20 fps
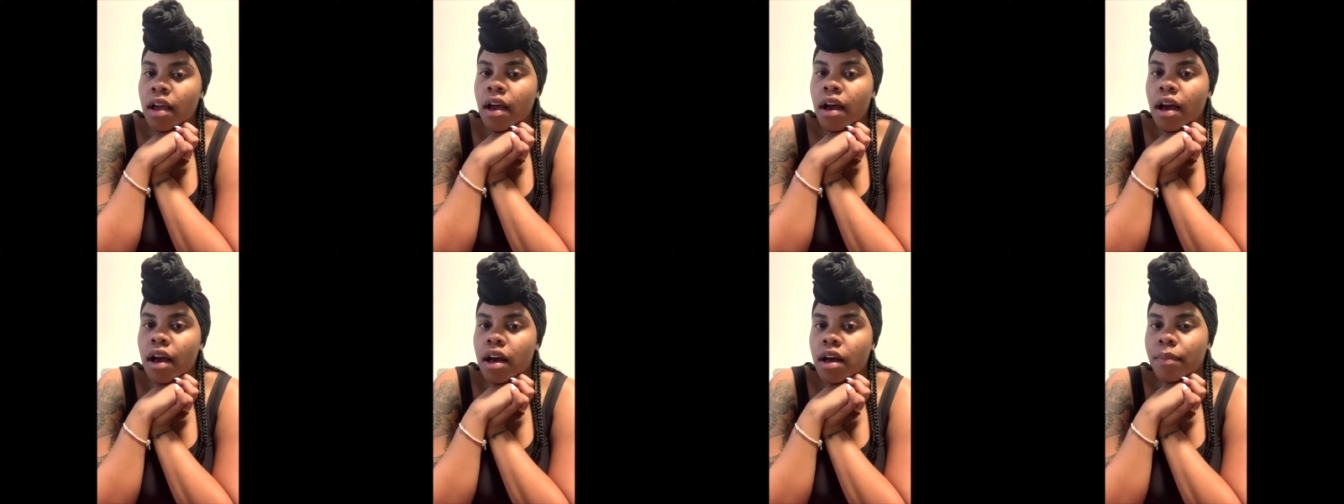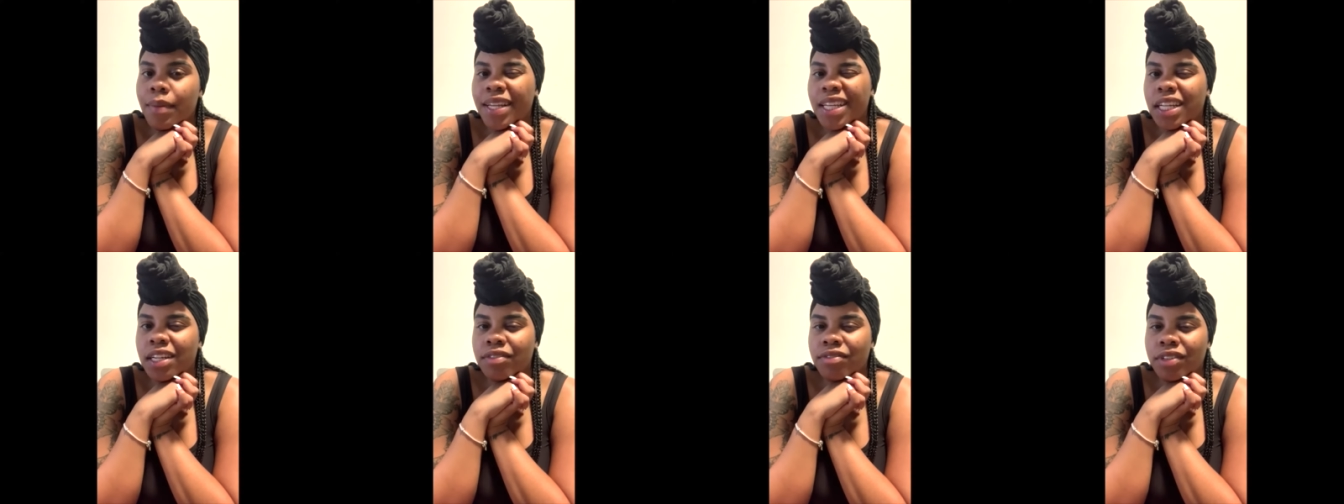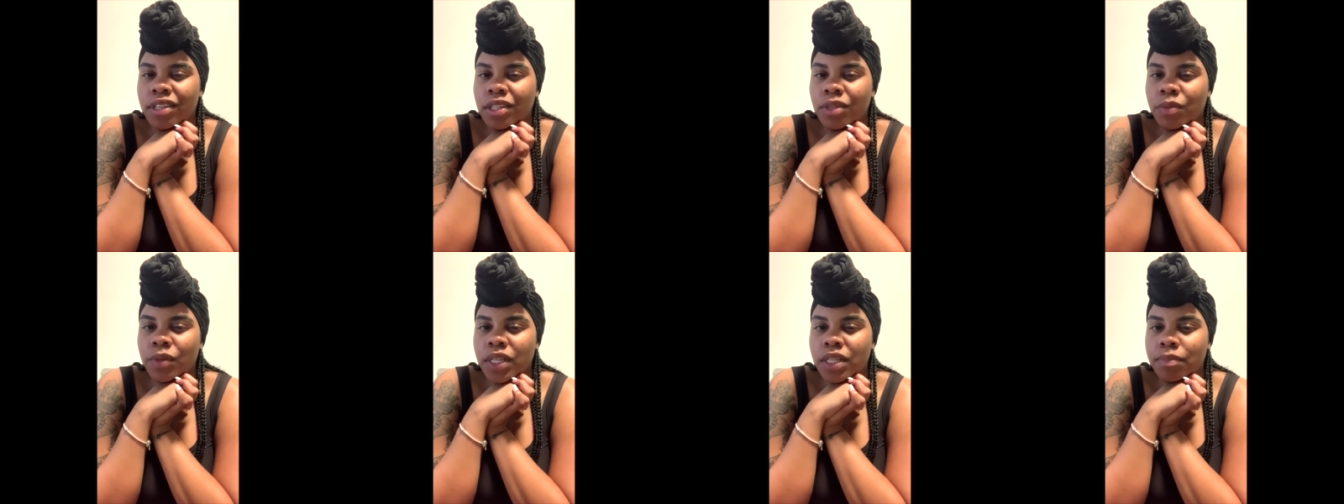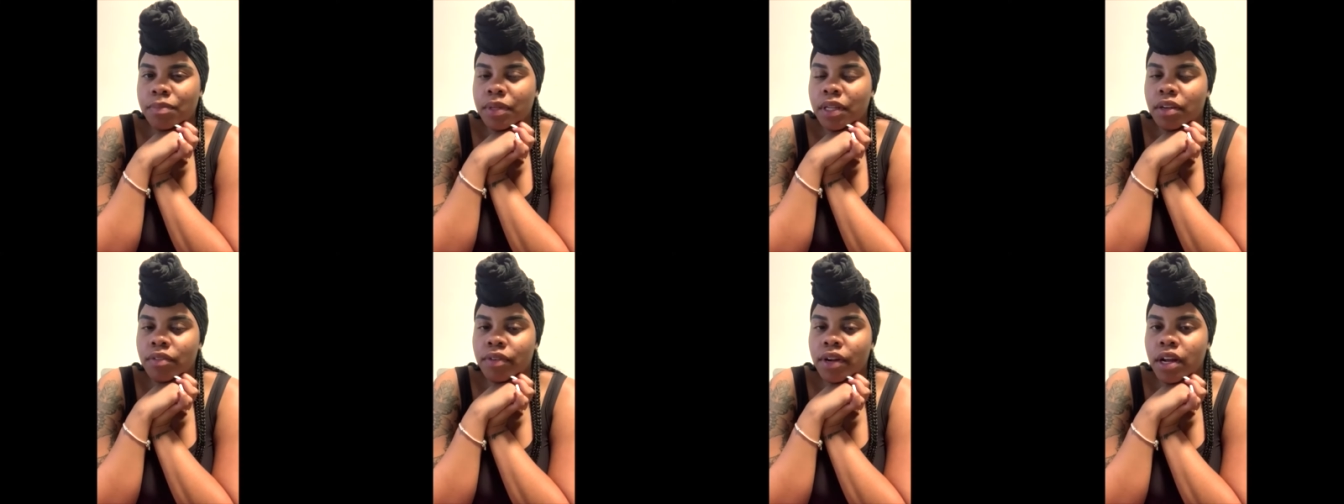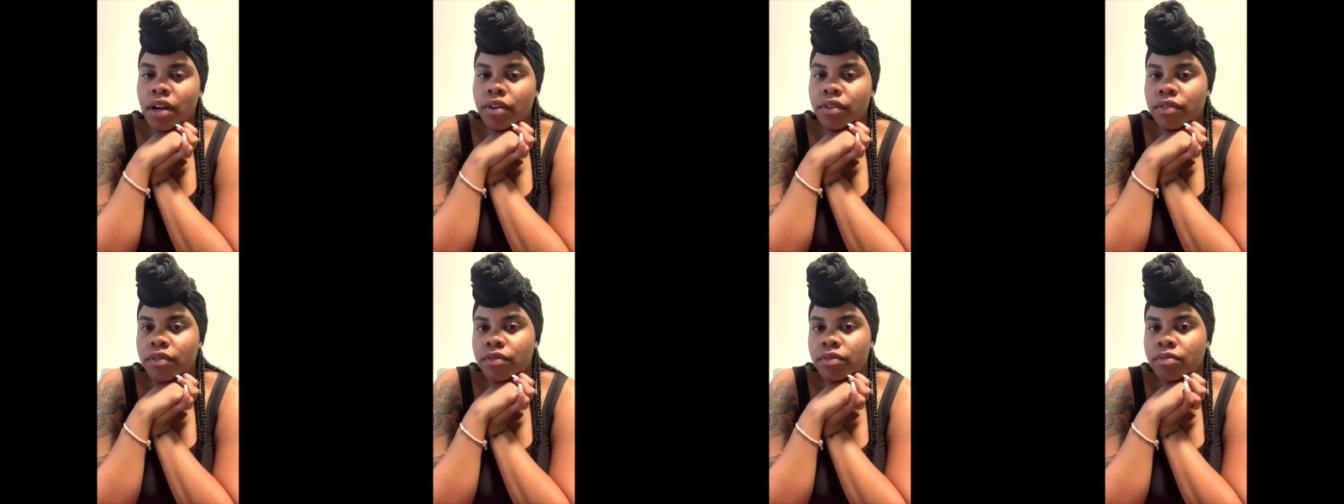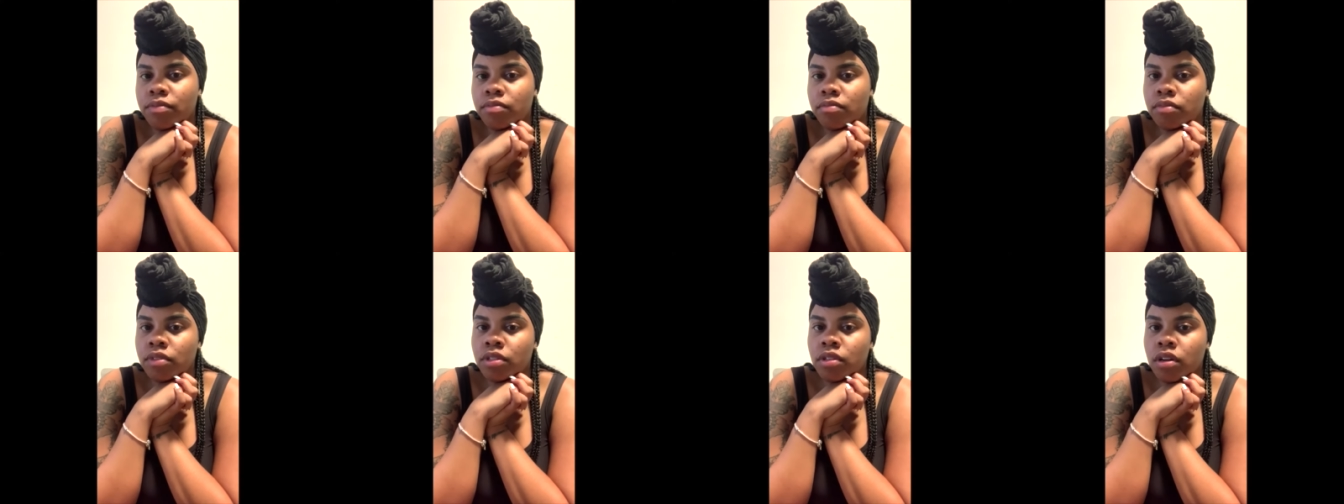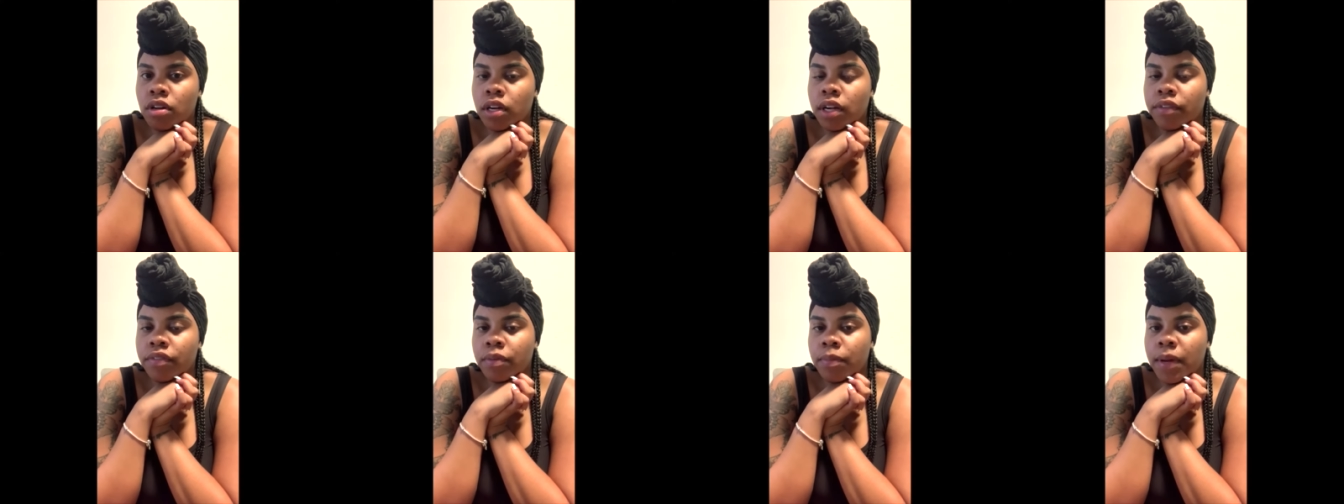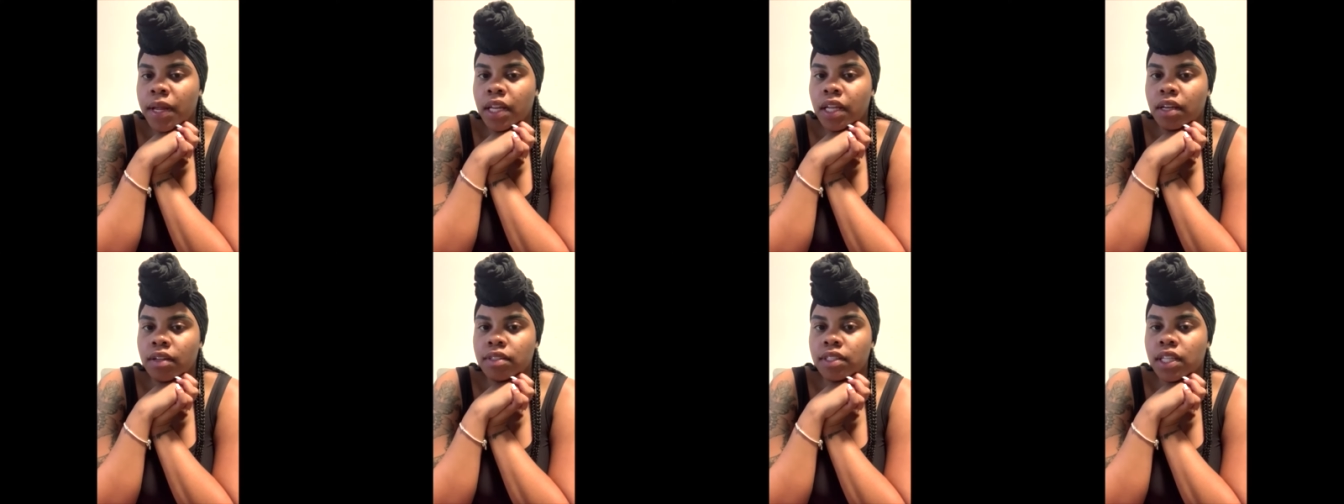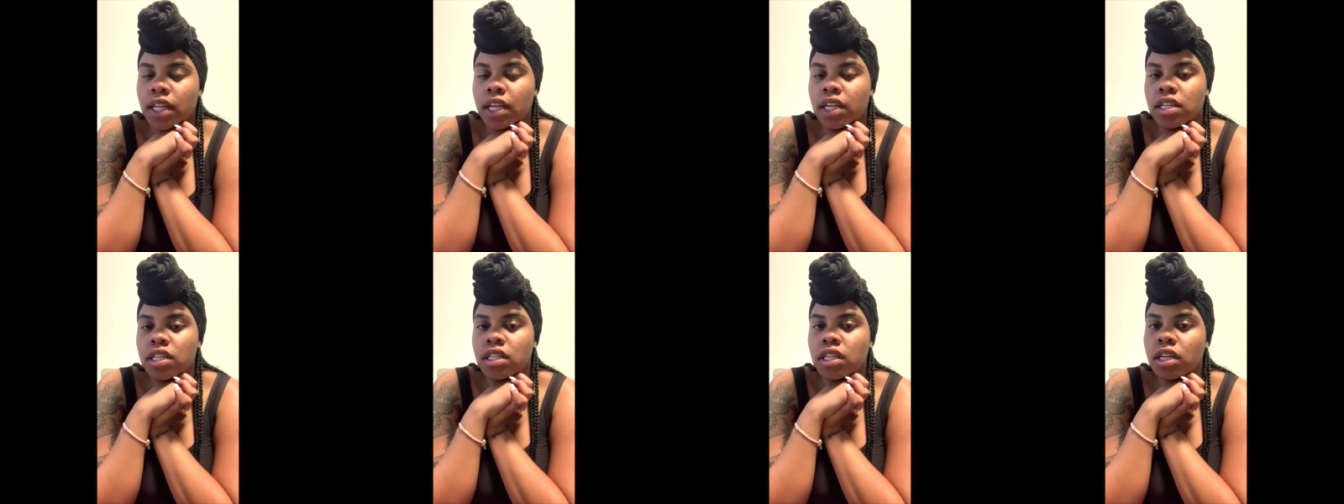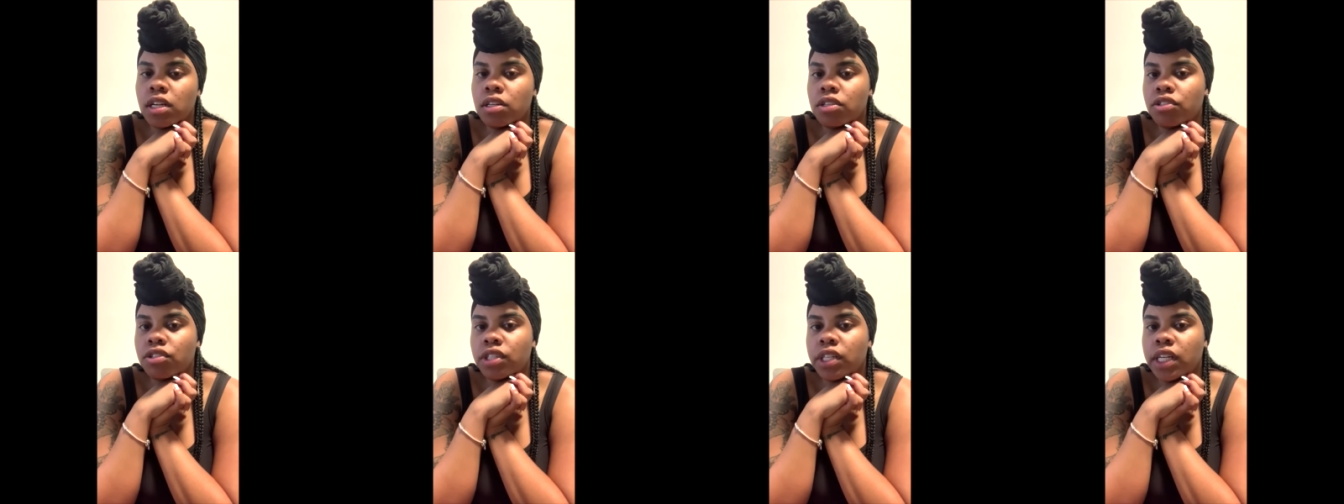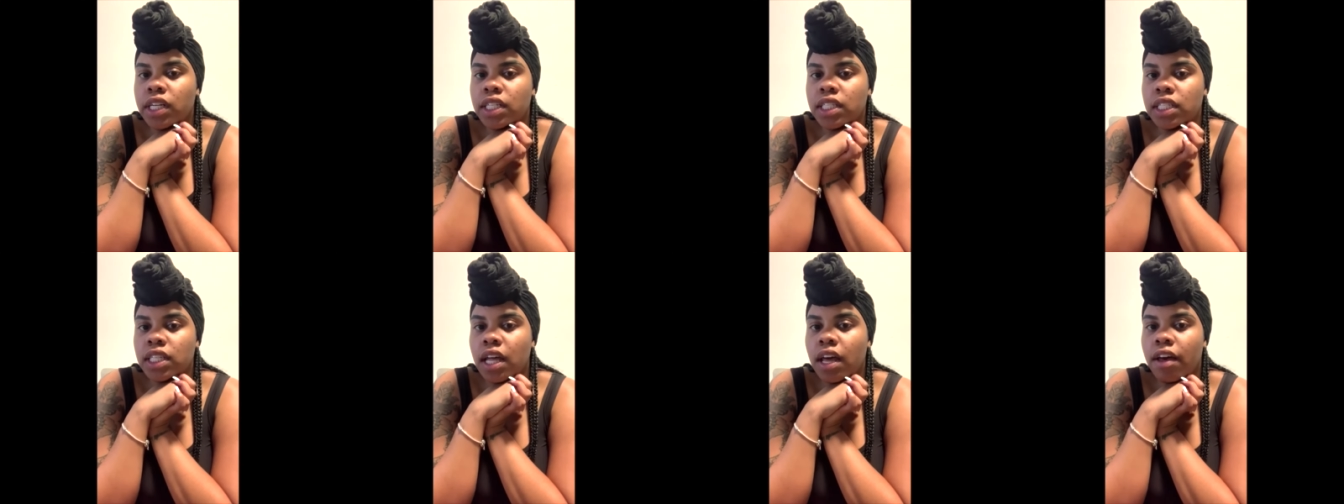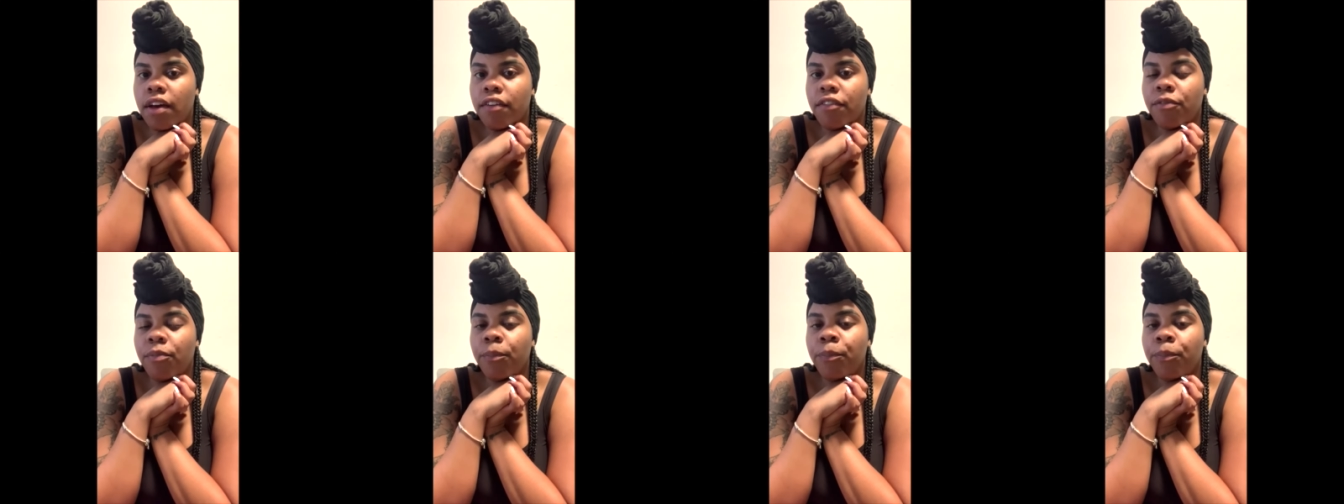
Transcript: I didn't really want to be around, everybody else getting surgery and stuff.